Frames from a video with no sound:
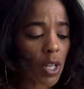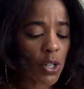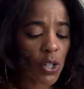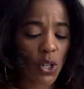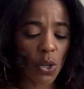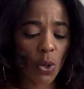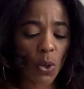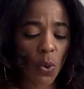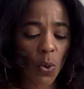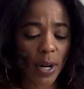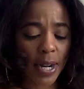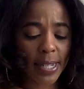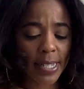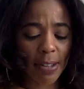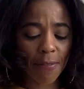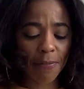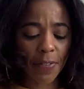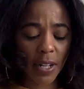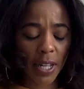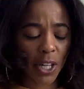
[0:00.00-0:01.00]
So Aquarius,
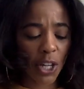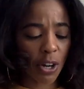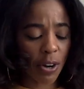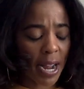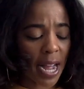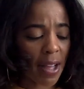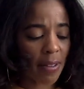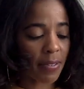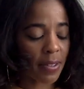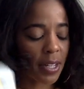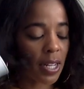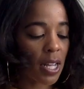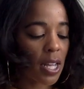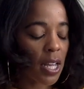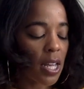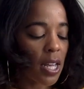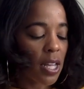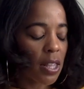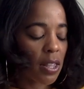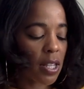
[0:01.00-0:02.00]
I feel like you're having
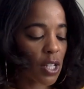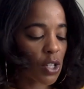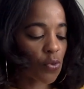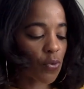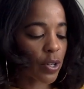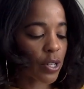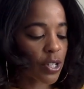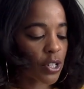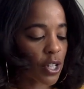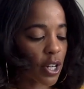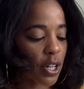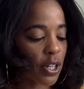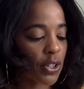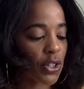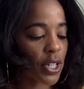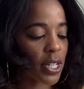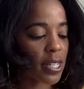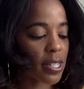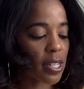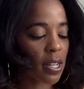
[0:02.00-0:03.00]
this
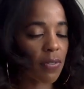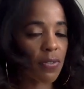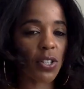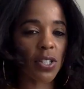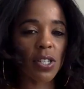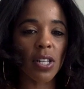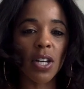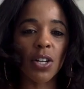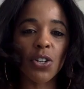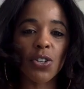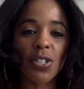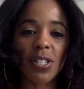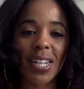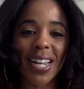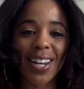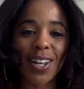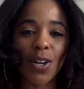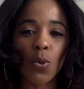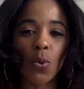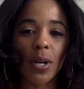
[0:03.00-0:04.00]
resurgence of just
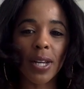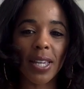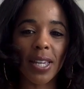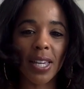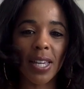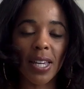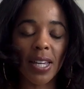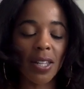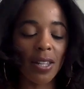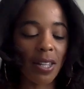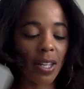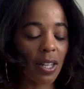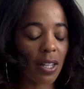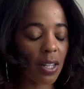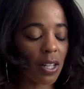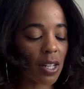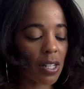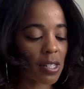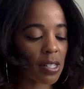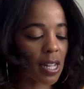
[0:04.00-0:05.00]
understanding what healing
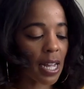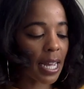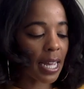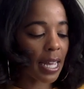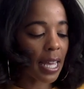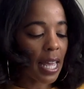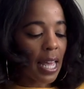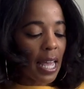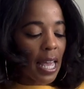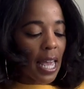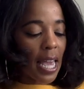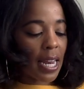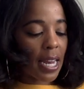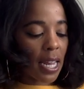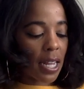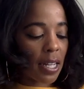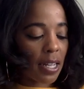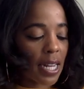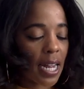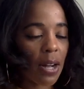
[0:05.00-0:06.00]
looks like and
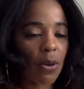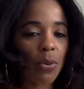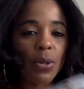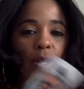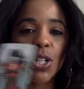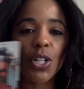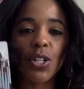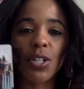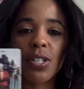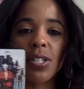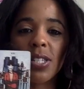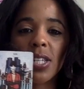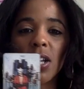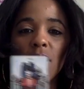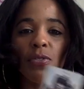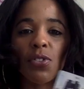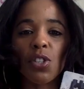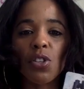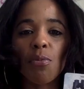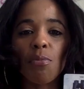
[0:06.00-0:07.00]
allowing
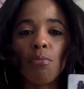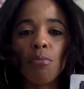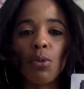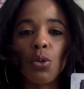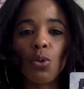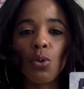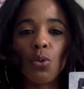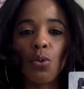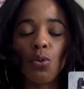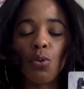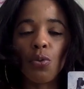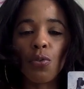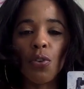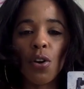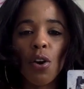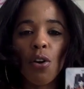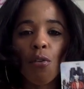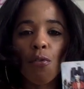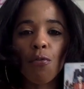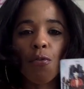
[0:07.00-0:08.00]
yourself to move
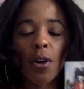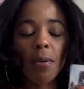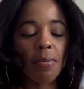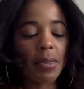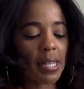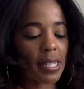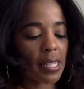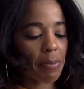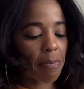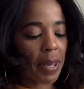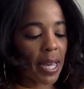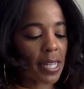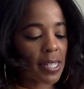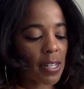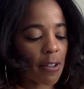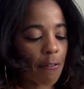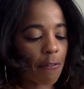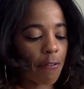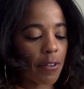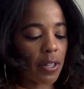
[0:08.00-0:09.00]
from this space
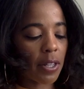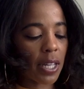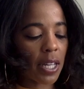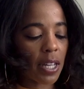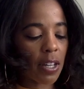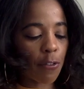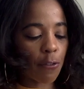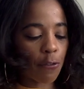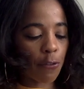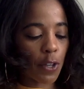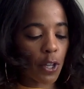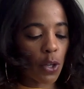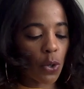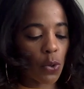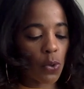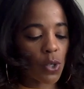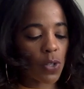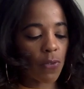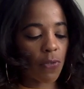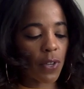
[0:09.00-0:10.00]
of feeling
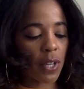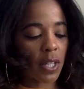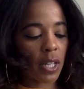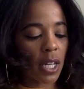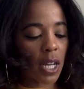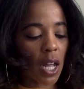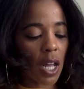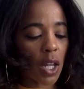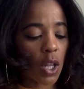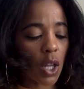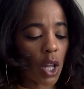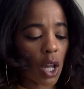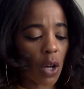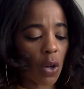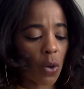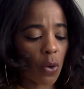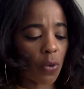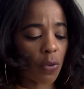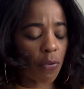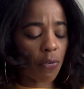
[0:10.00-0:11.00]
confused, feeling
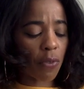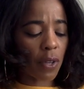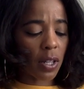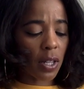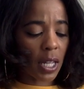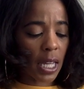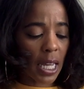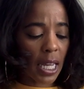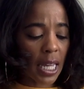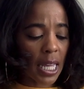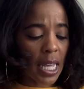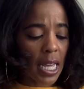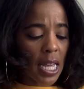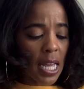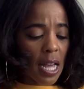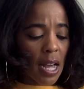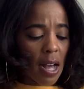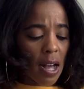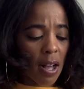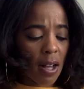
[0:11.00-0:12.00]
alone, feeling
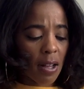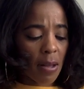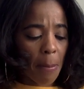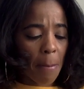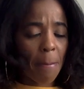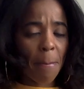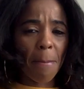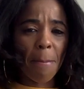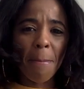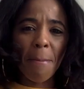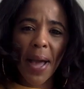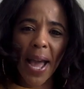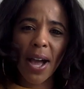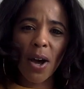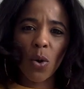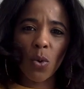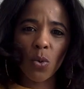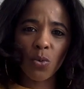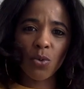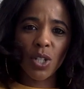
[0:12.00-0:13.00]

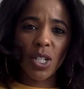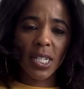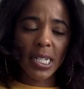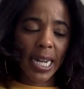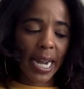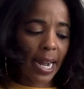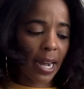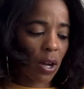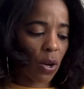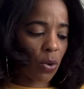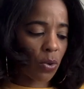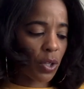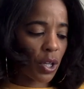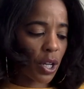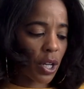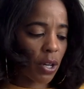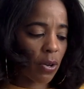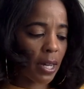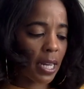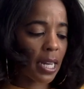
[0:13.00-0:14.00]
bound down,
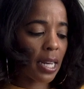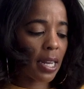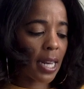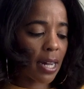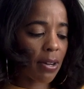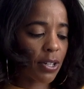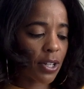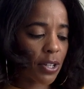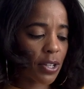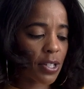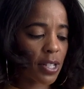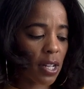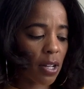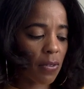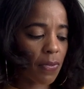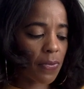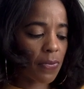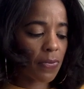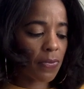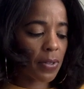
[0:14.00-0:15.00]
you know, and allowing
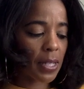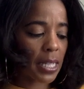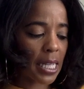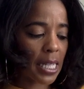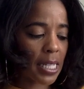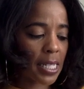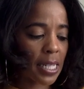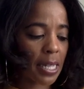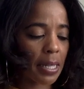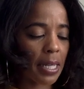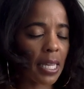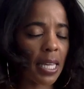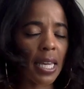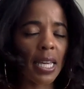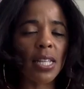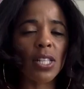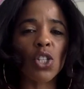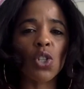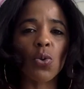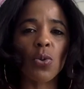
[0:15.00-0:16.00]
yourself to
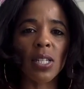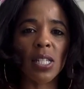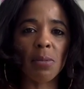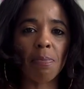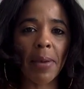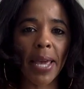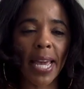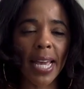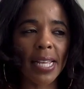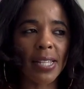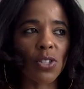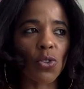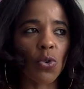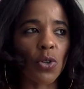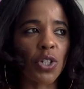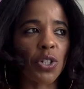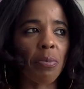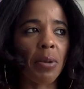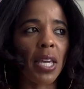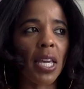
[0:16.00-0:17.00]
get into a space
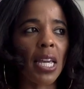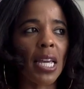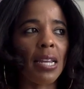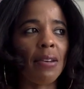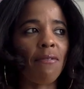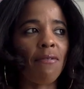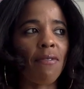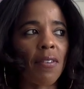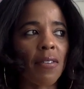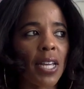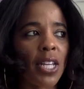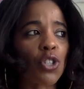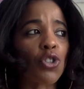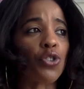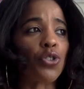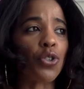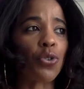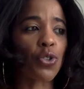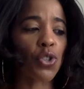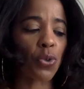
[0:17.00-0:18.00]
or to be
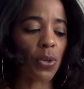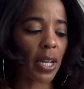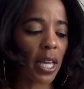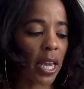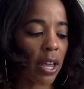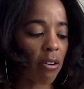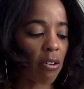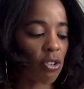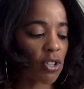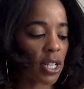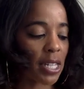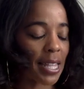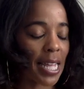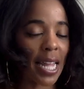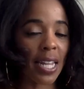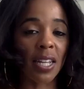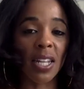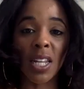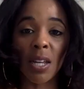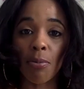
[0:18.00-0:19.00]
introduced to an energy
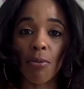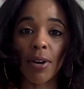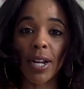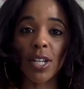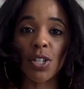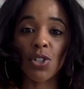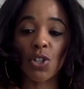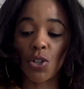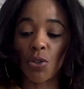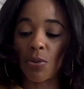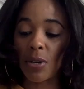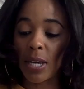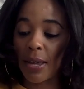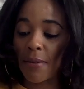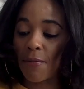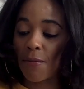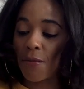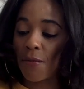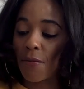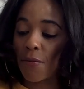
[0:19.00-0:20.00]
that liberates you
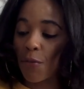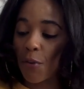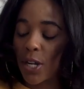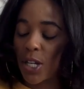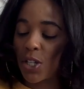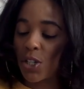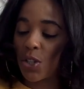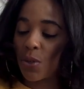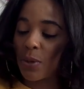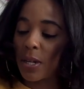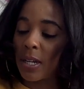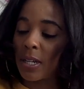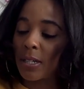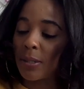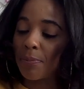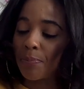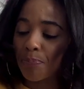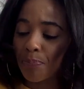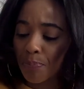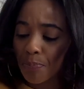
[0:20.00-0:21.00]
and frees you
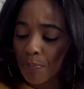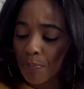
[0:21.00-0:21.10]
up.